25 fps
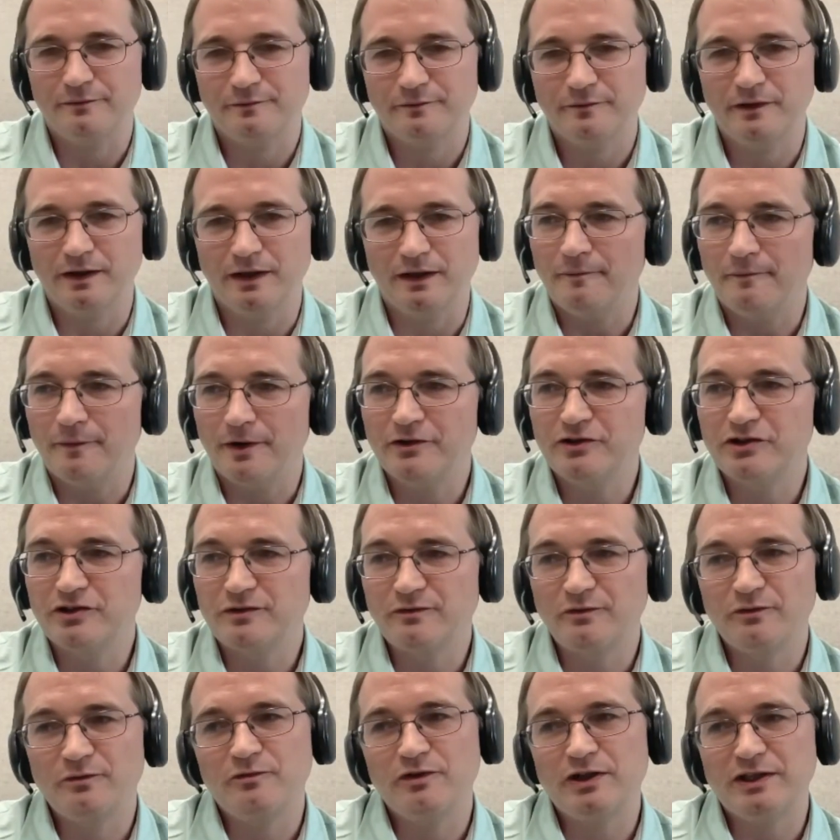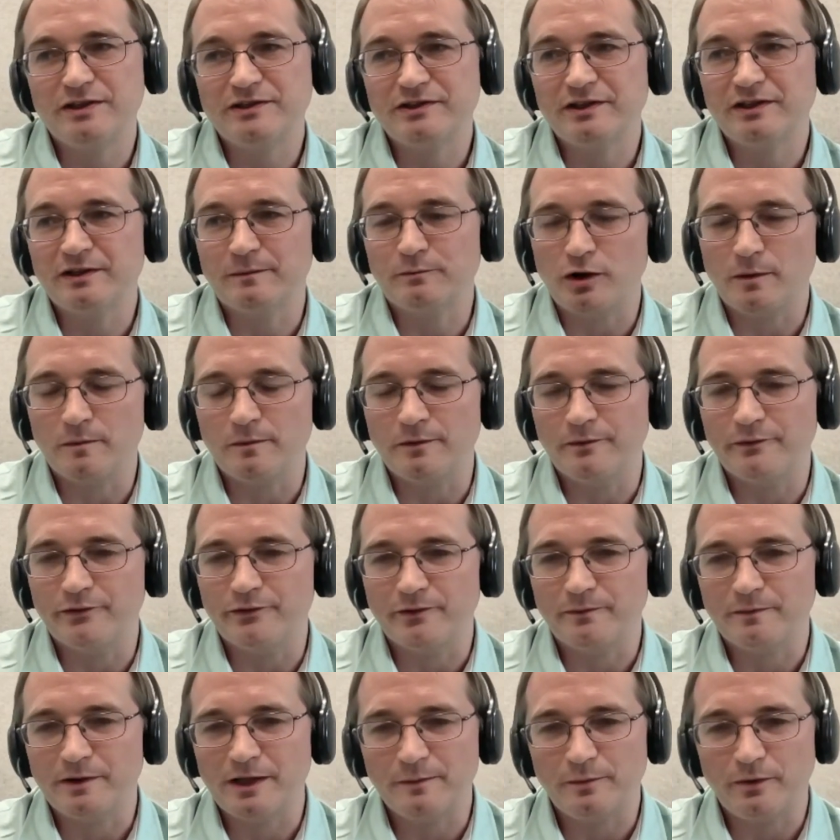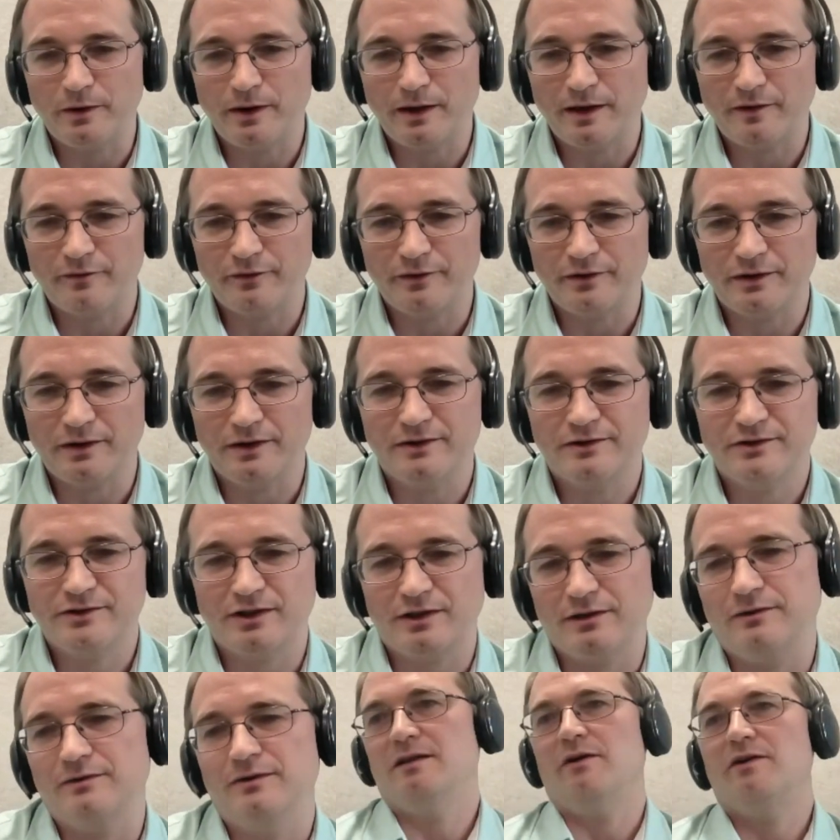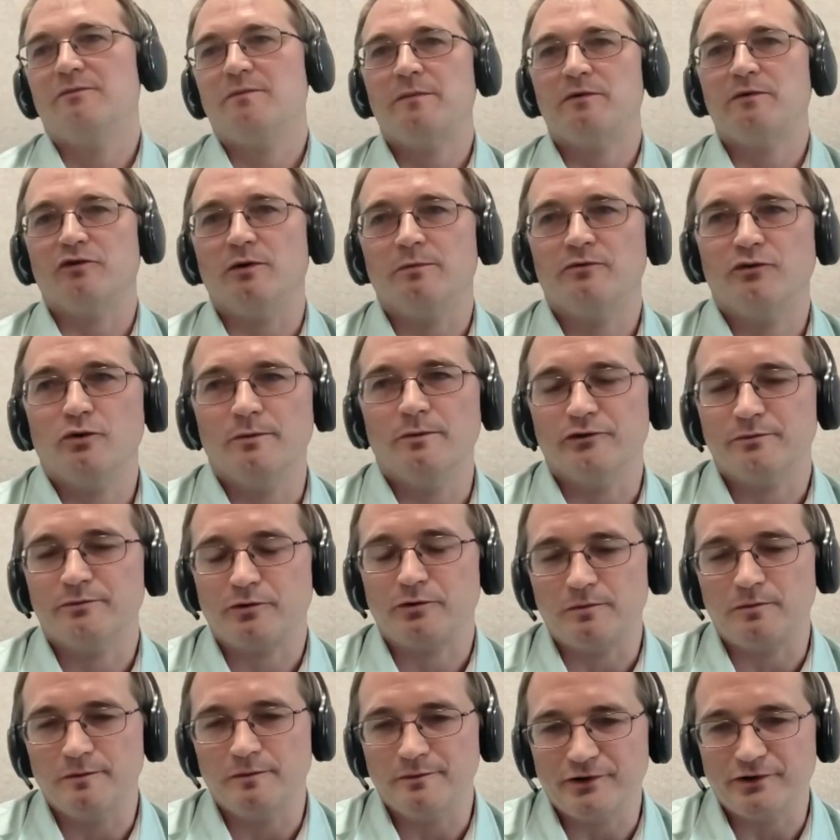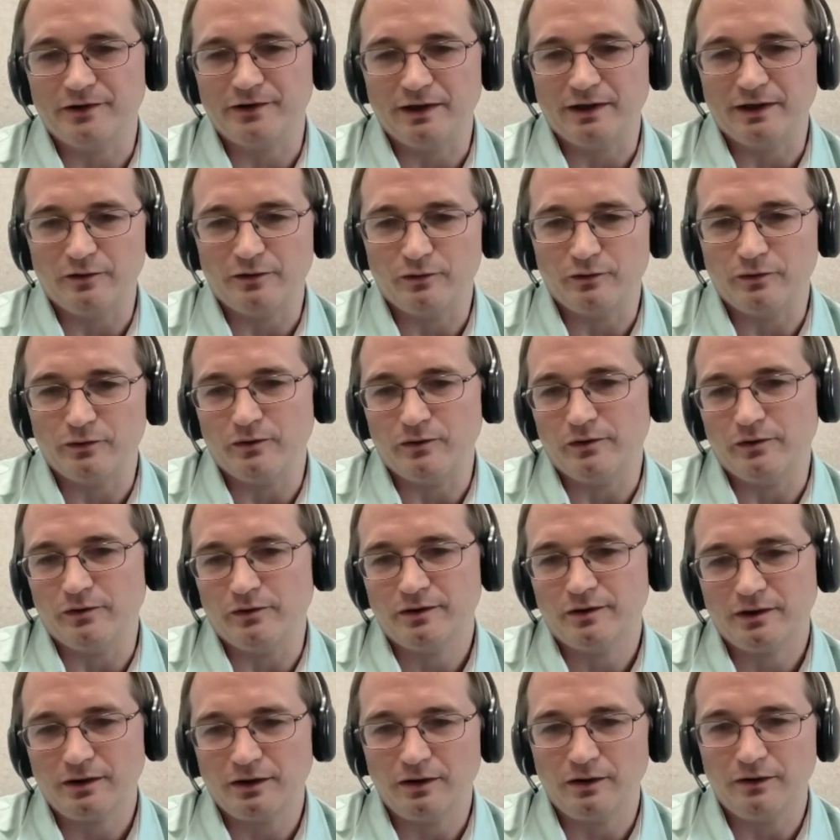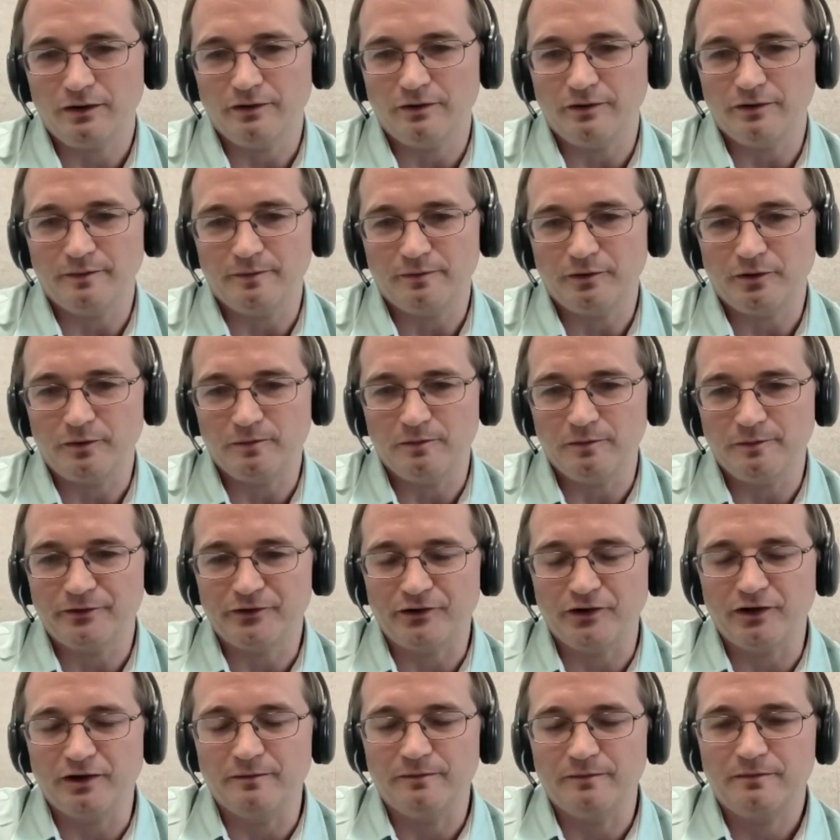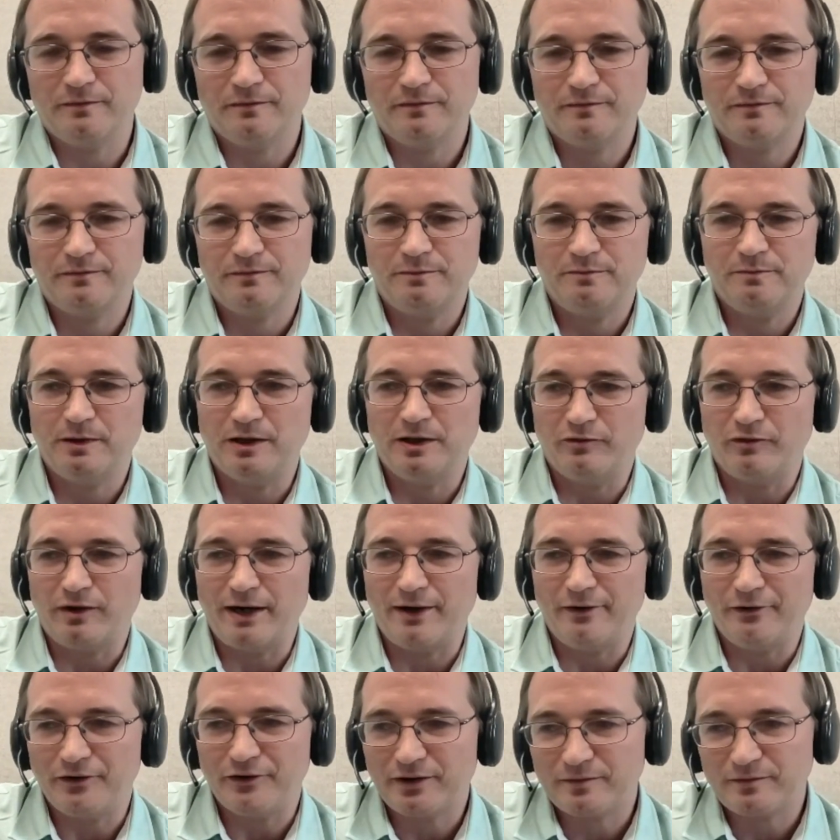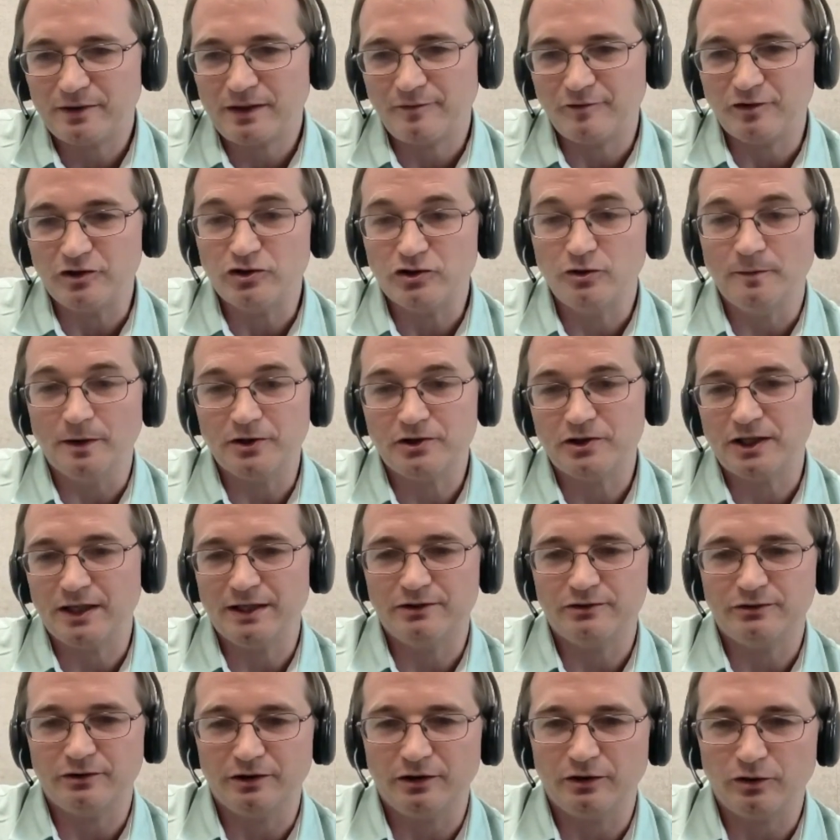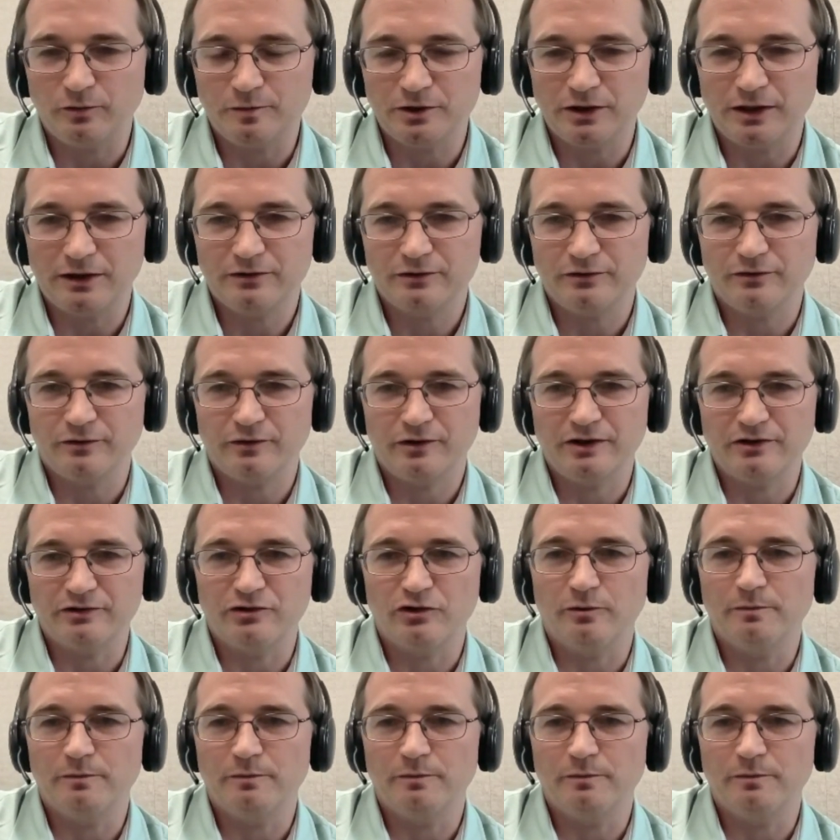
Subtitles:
Yeah, and just fixing the problems that people have with it. So, if people have got performance problems, and a lot of the problems going to be around having too much data in an object or things not being